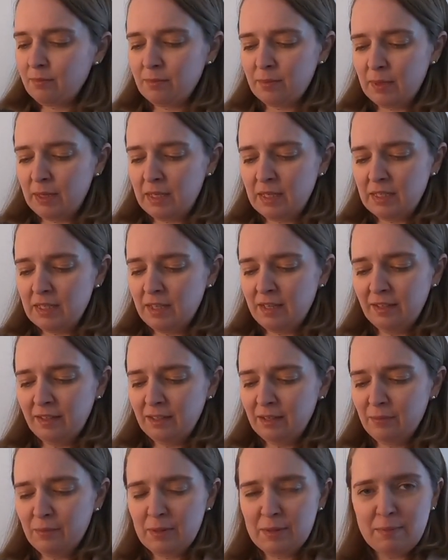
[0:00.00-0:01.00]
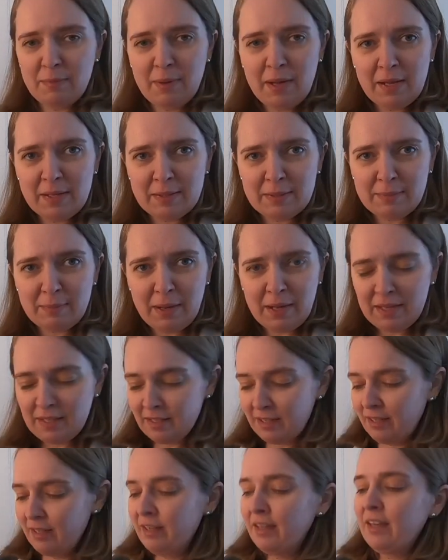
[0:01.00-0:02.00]
be dealing with bias
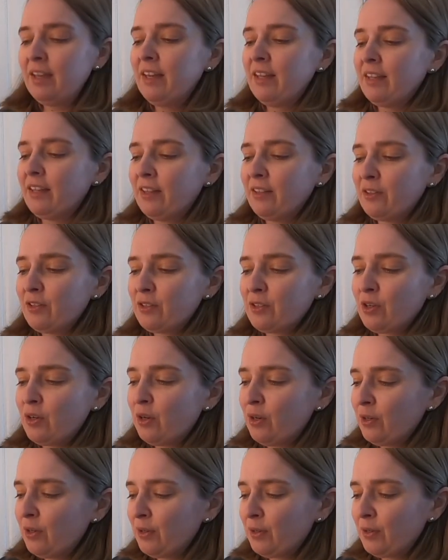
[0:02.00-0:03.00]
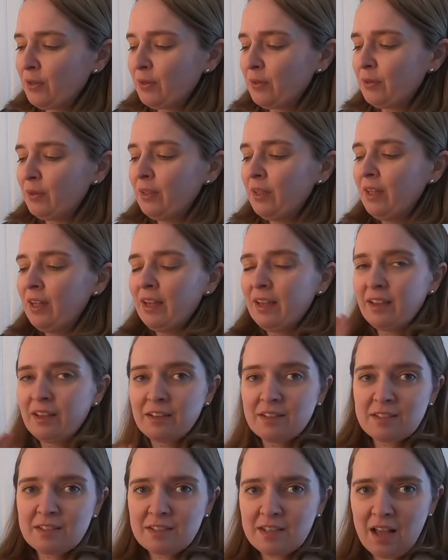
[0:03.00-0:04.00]
binding. That looks cool. I'm
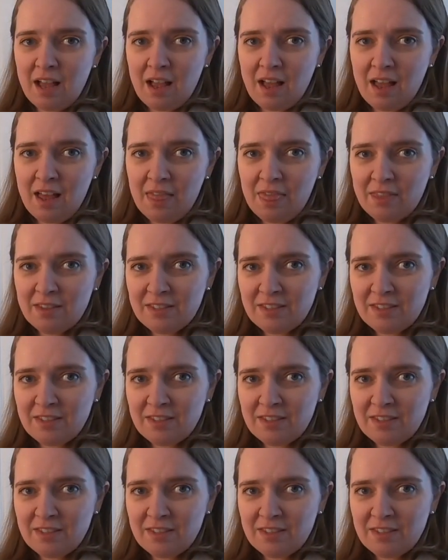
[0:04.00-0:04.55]
going to start the